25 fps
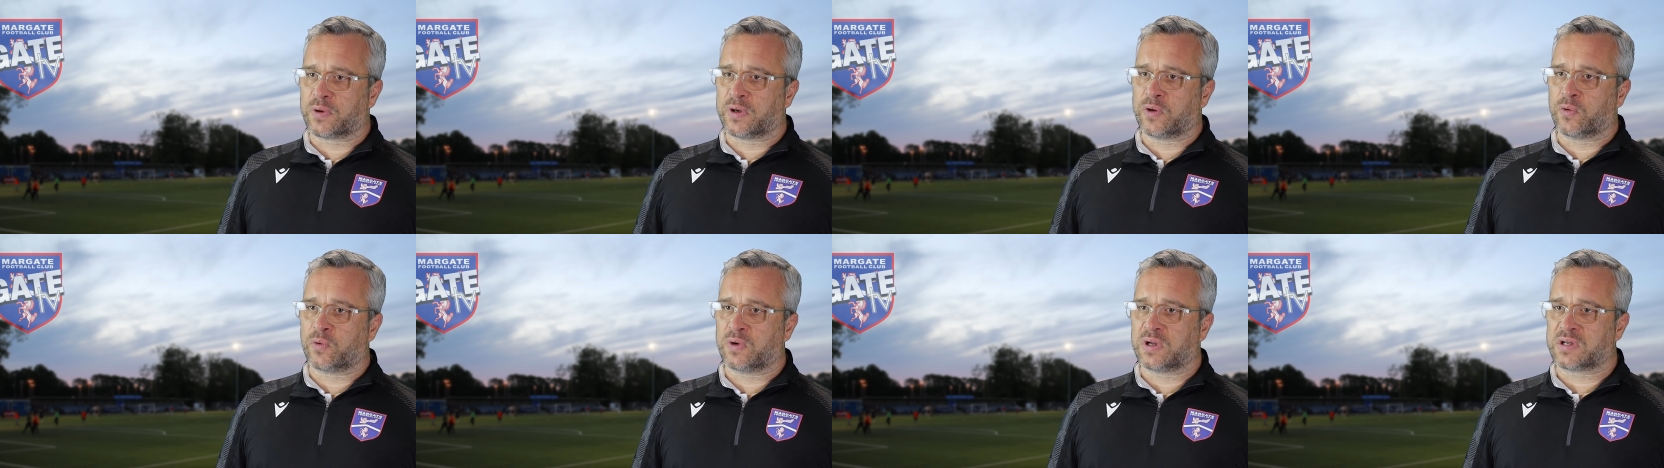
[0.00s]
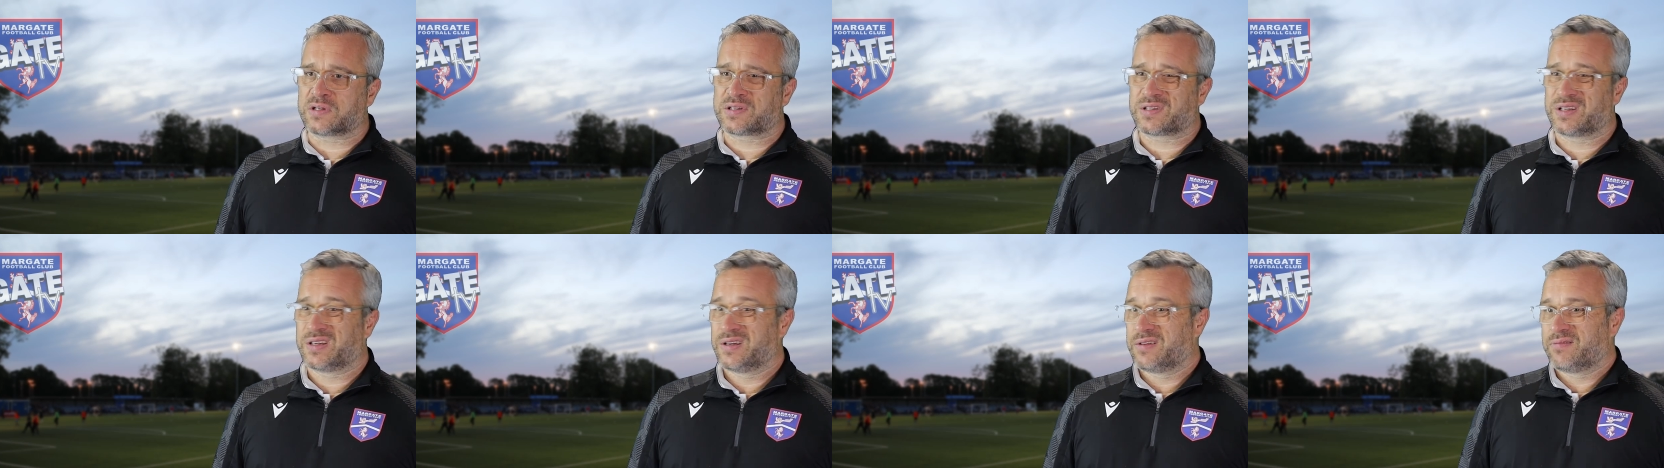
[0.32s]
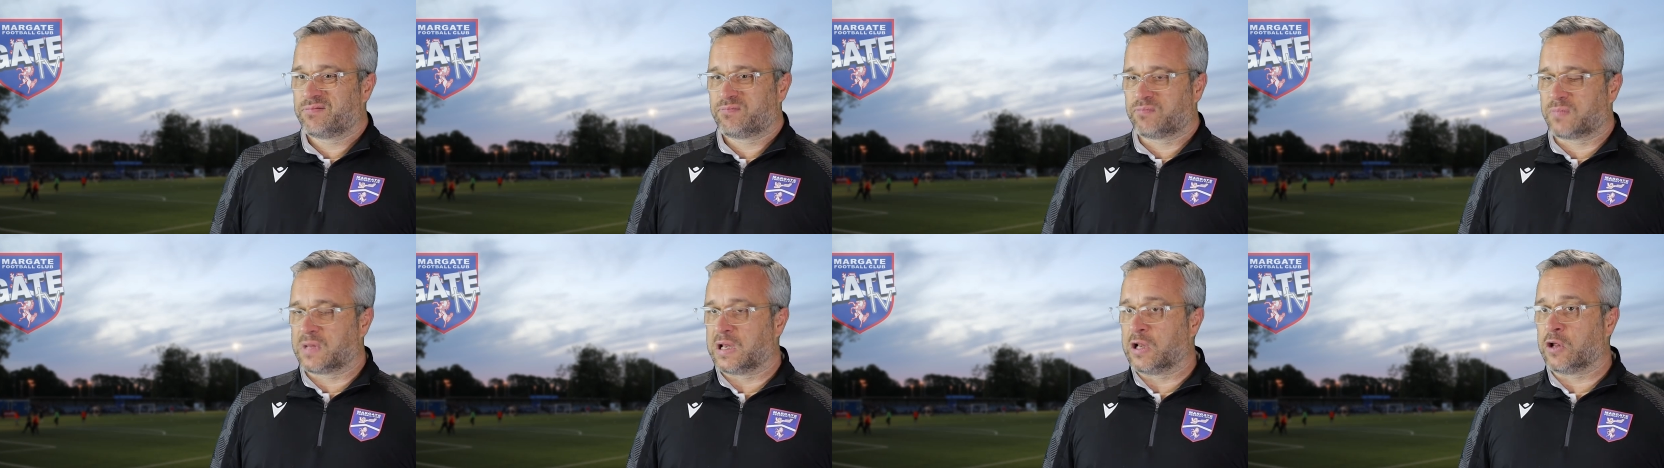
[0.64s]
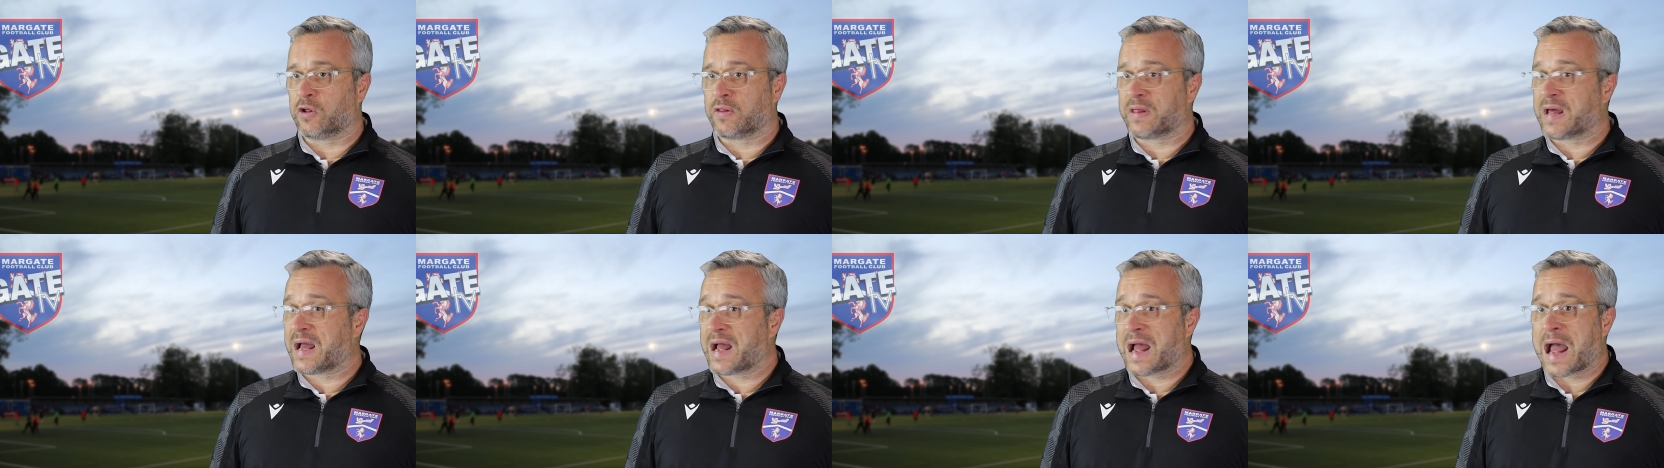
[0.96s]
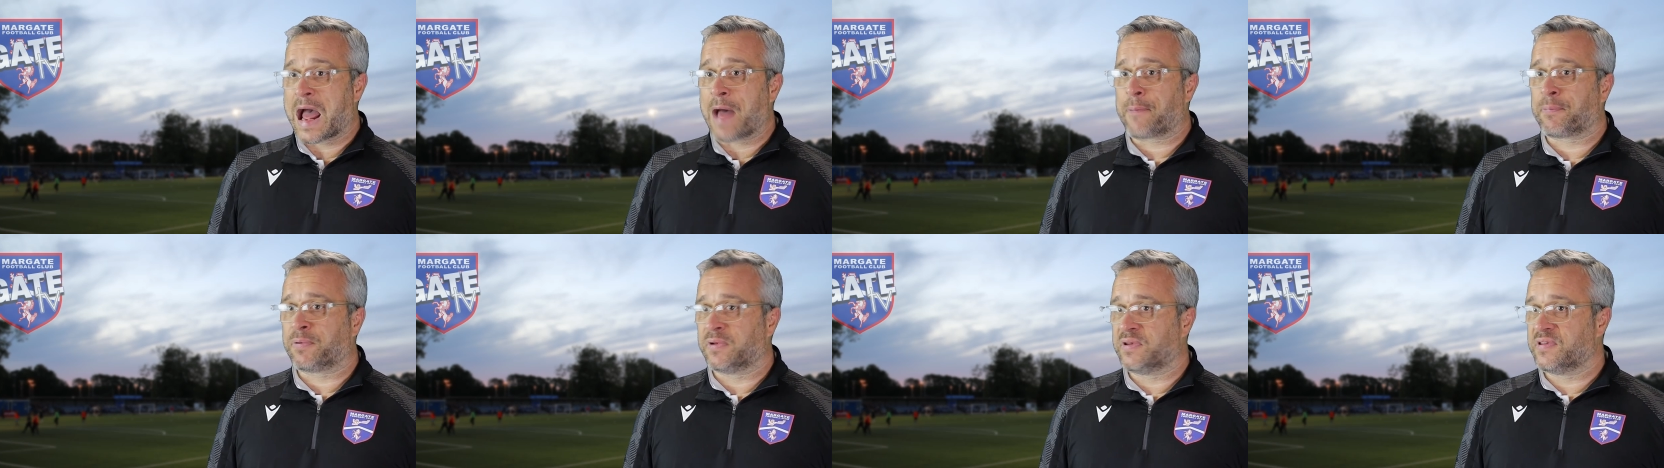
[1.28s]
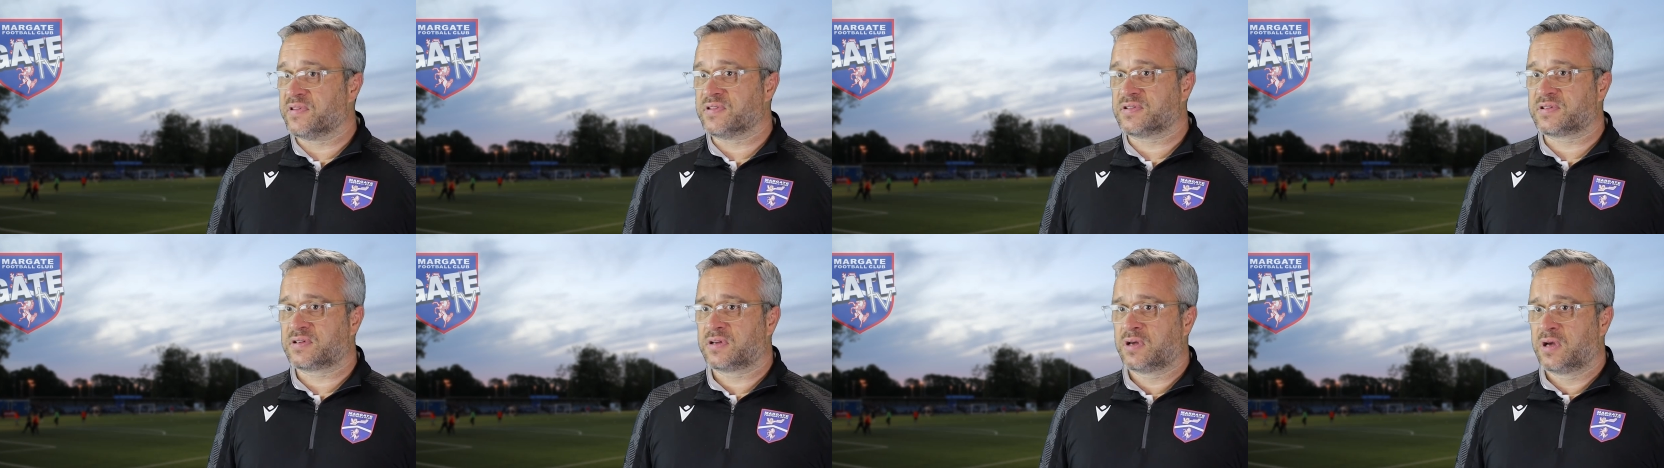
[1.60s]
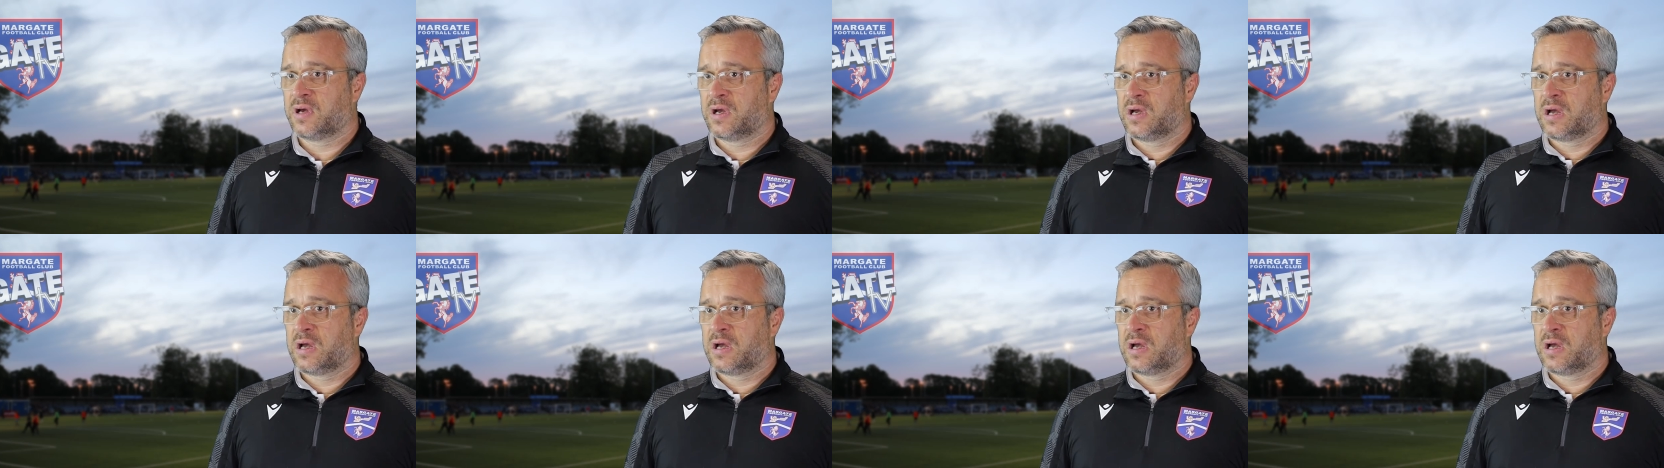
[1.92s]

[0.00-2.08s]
illness. Look, that happens.